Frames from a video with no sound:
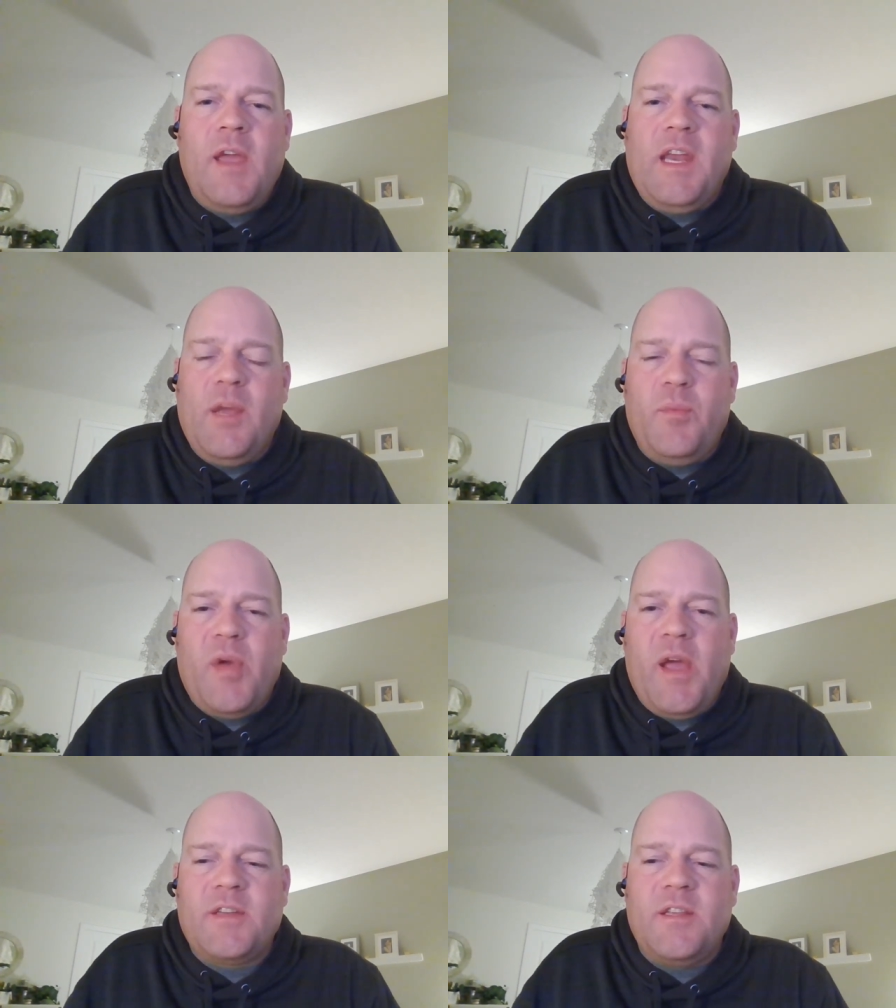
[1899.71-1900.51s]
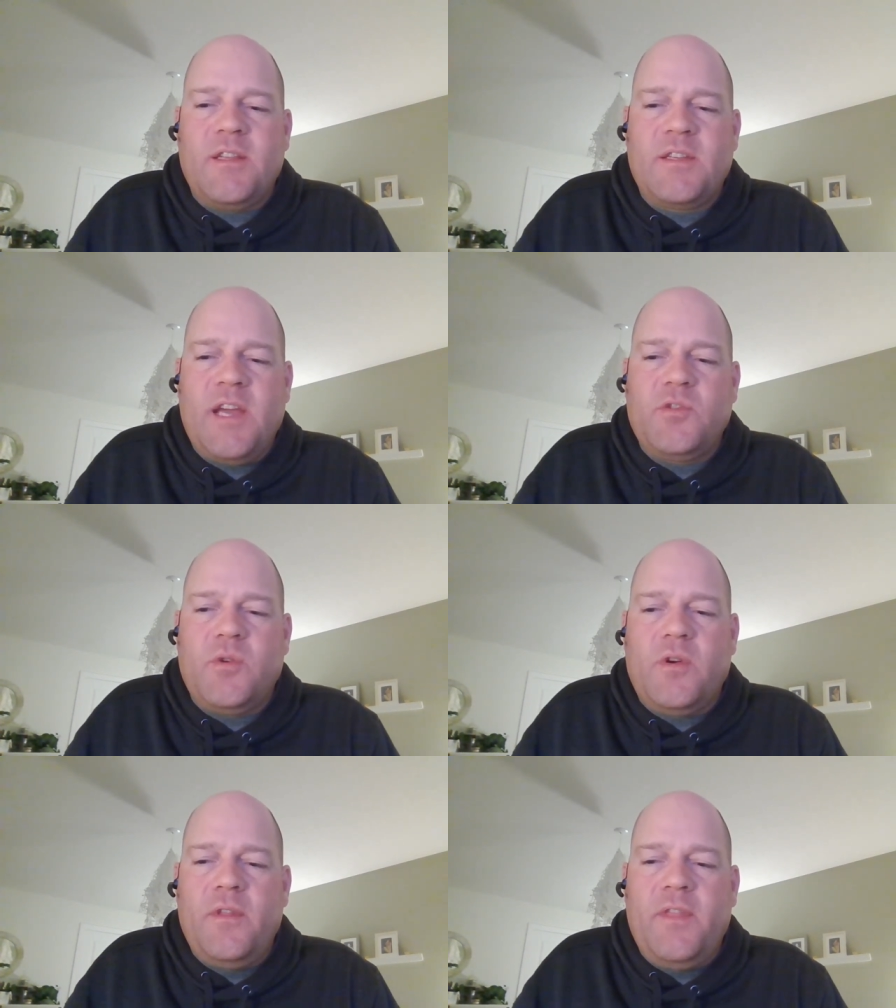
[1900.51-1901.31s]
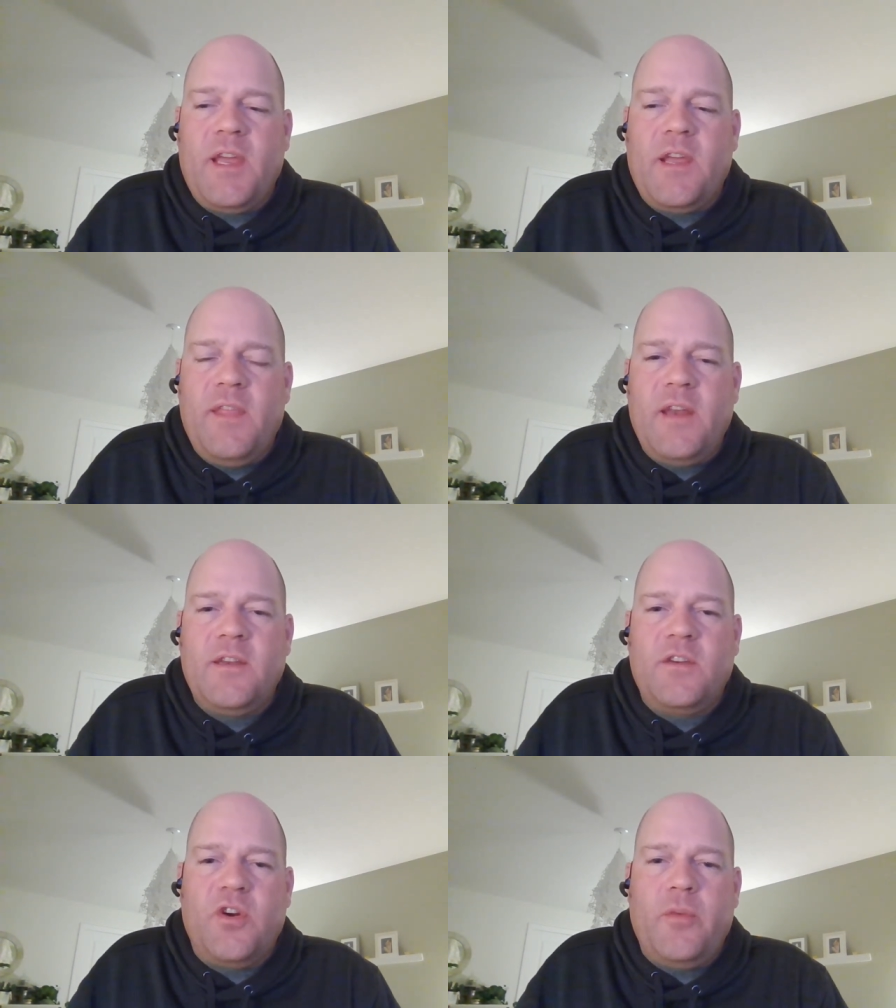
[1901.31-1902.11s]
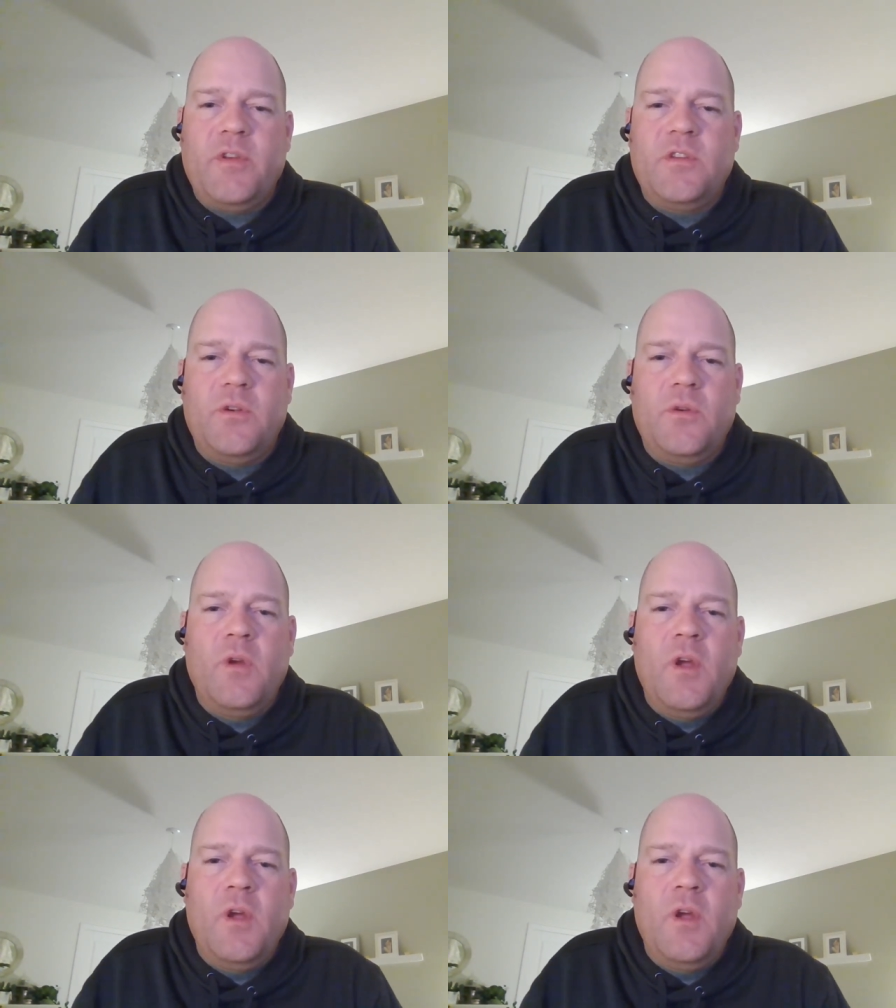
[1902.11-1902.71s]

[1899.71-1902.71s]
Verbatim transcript: any impacts to the schedule, they can then determine to